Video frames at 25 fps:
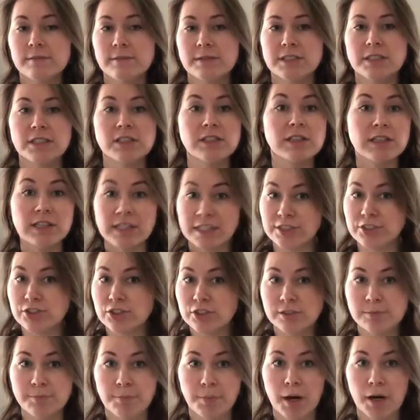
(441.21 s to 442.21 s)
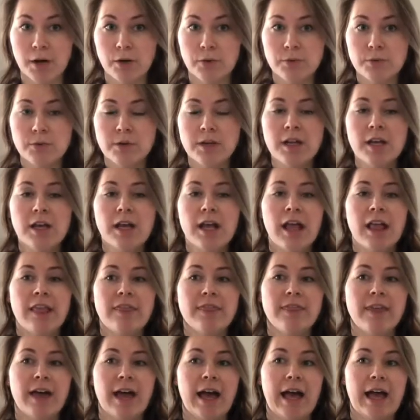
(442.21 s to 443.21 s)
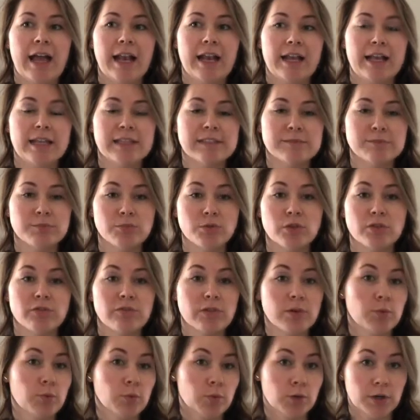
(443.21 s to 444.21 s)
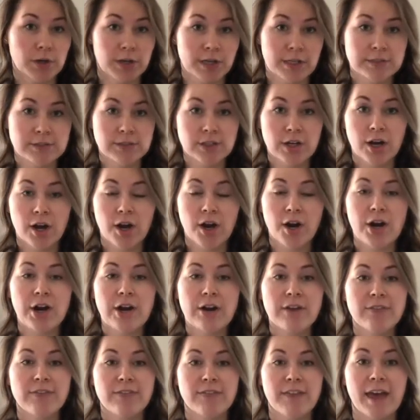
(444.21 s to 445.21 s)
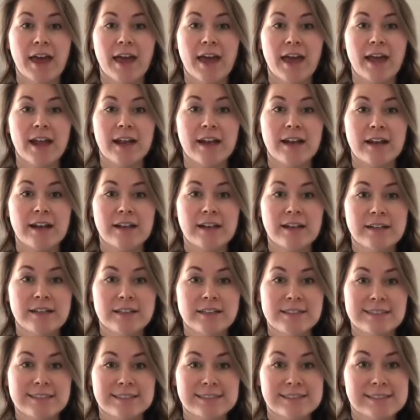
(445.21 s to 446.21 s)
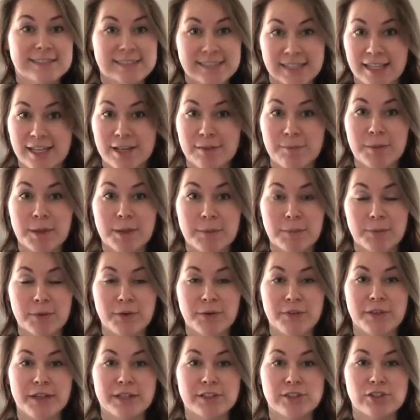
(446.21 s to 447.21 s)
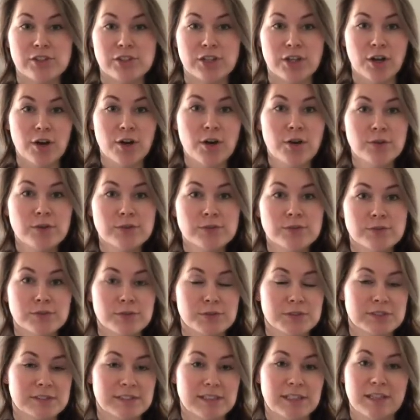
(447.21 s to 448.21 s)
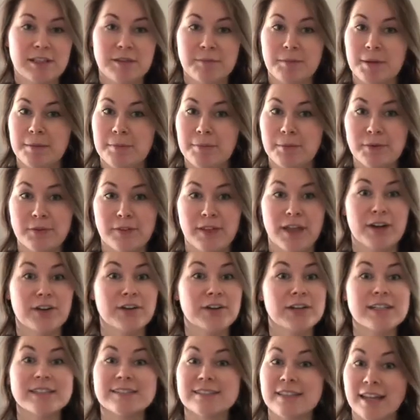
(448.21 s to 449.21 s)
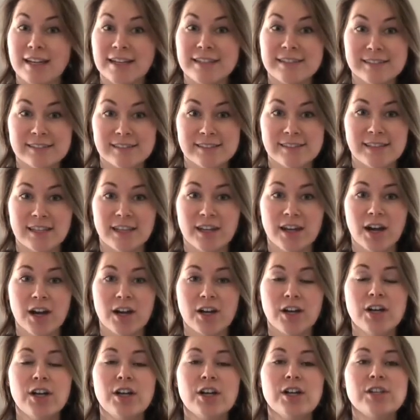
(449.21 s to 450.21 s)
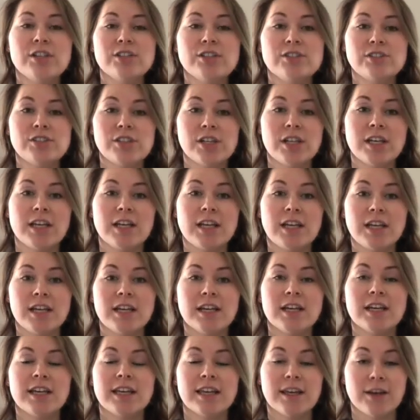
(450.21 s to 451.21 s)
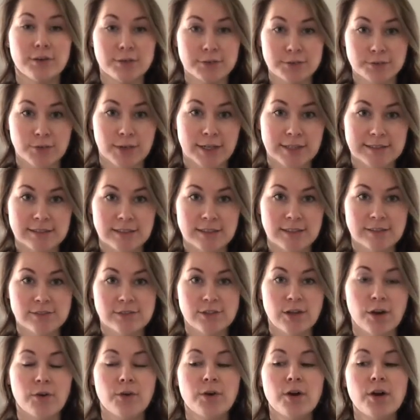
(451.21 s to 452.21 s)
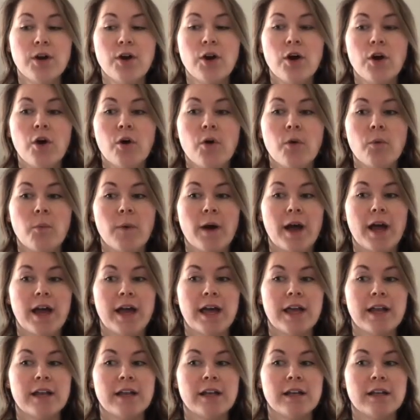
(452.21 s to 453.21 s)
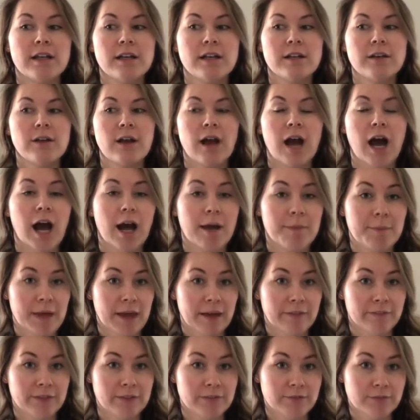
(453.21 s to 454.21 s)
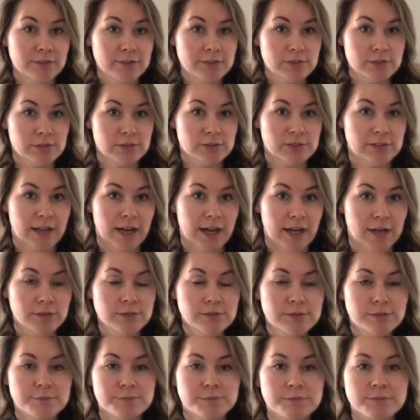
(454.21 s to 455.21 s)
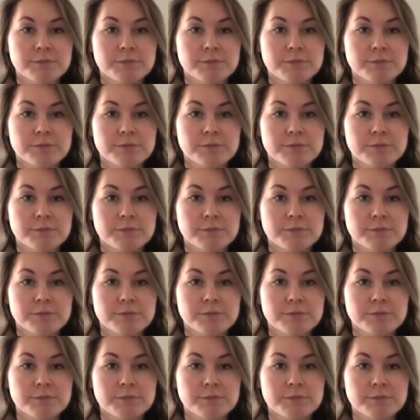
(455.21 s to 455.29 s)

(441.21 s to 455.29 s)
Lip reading: delicious bone that is more rewarding to her than seeing people that she knows or seeing people that are excited to see her. She goes crazy. So when I'm having visitors in the house,